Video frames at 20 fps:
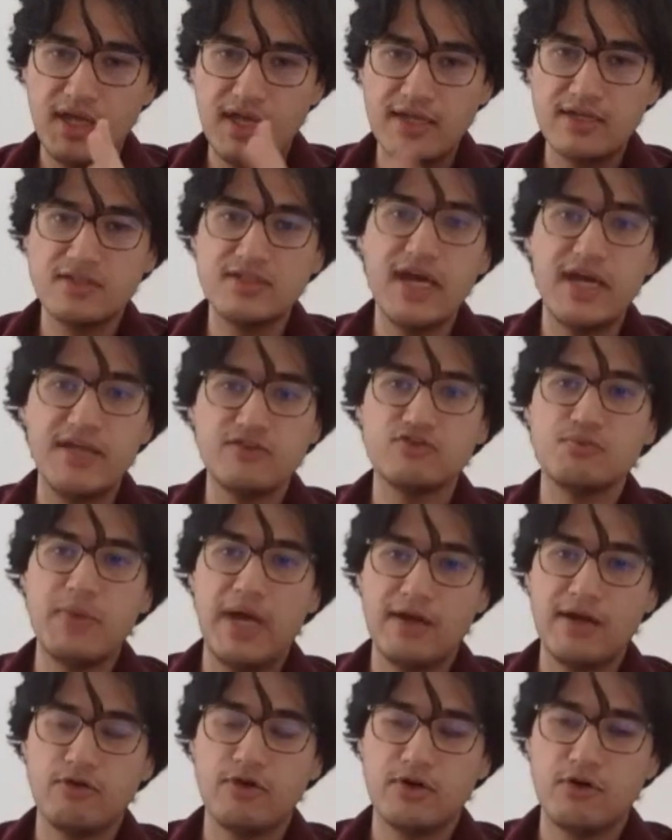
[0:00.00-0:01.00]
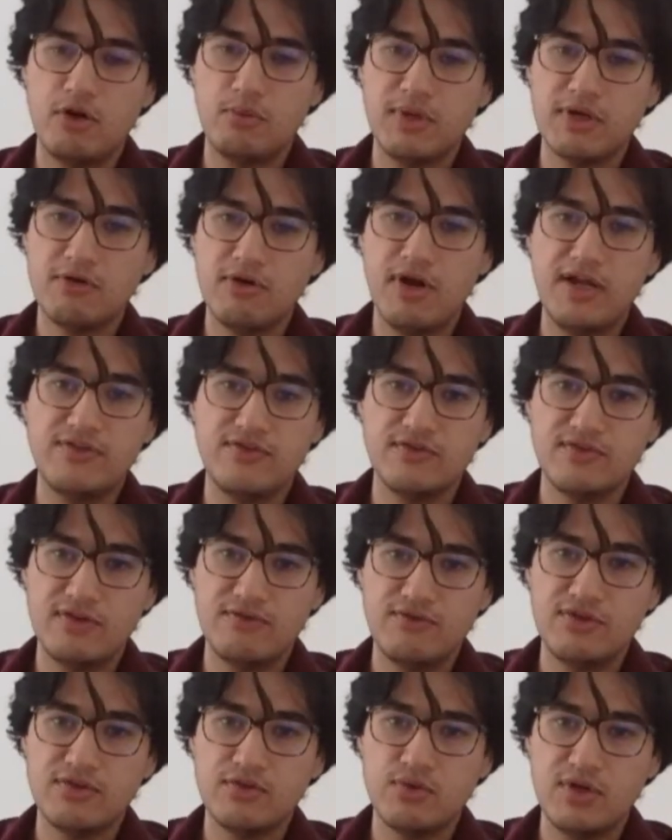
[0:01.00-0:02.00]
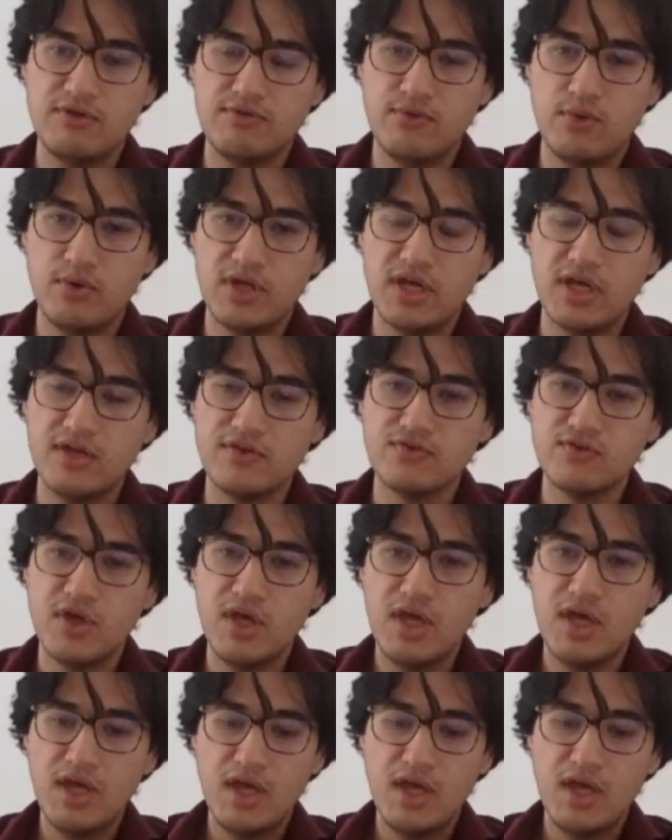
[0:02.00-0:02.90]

intense macroeconomic crisis every 3-4 years.